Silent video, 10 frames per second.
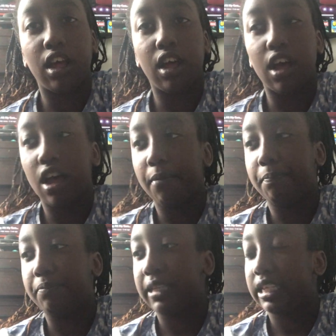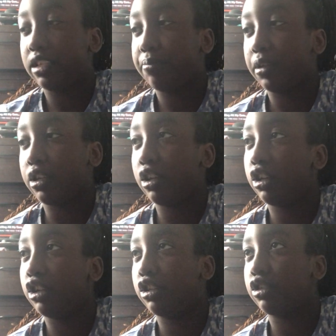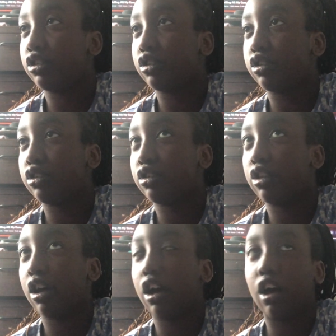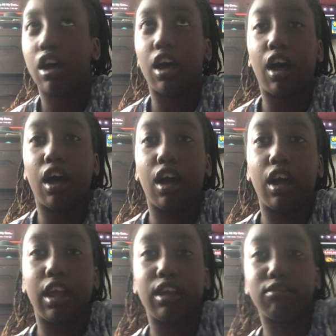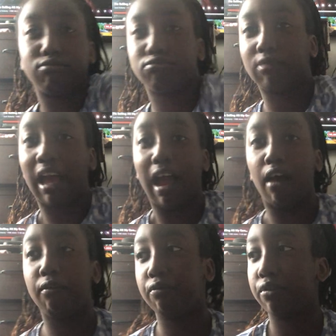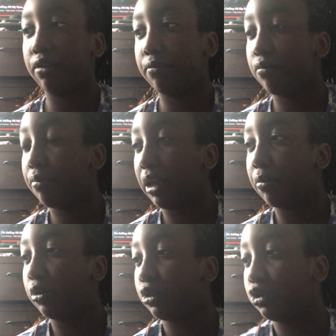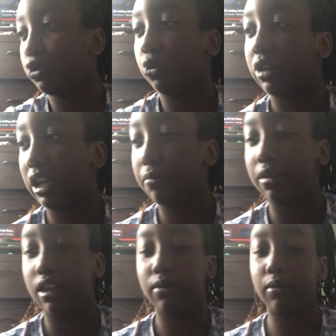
Uh, this is because I have people stalking me.